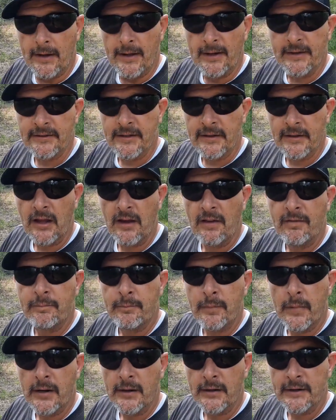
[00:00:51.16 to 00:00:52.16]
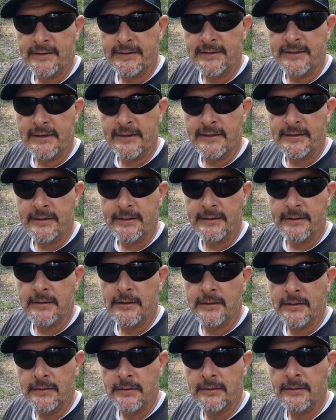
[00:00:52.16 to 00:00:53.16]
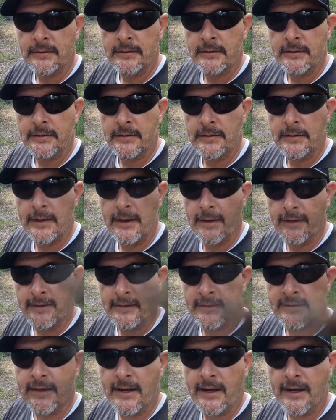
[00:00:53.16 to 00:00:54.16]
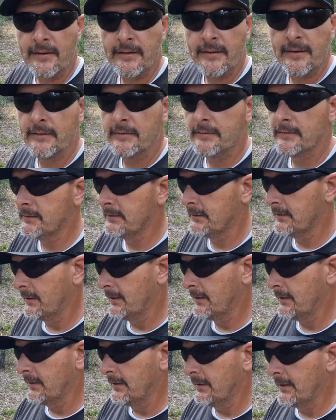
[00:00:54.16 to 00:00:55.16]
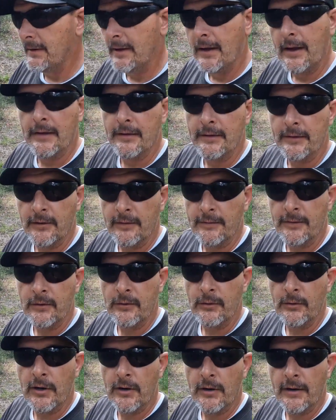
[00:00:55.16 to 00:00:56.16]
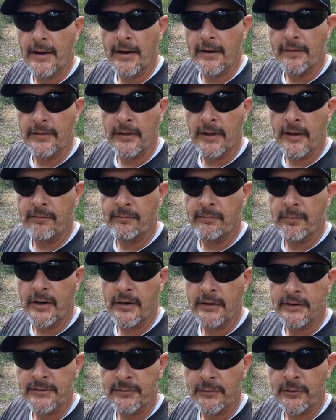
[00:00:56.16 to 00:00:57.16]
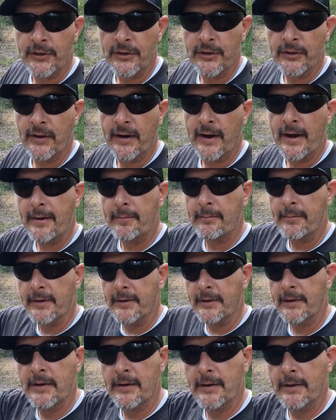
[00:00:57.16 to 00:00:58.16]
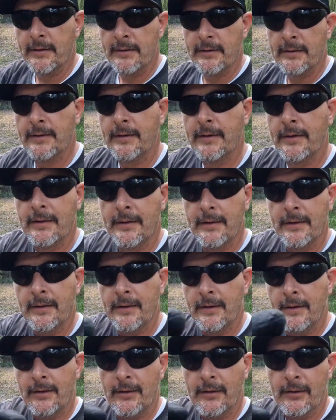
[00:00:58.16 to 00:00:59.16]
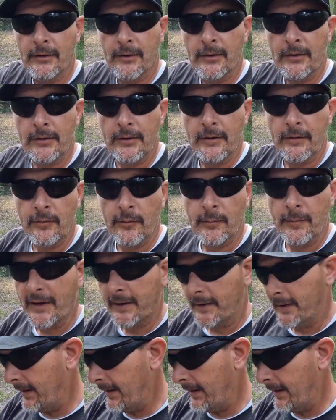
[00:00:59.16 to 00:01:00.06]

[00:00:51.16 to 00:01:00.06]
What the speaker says: It is love bug season in the south. I don't know if you all have love bugs where you're at, but they're all over my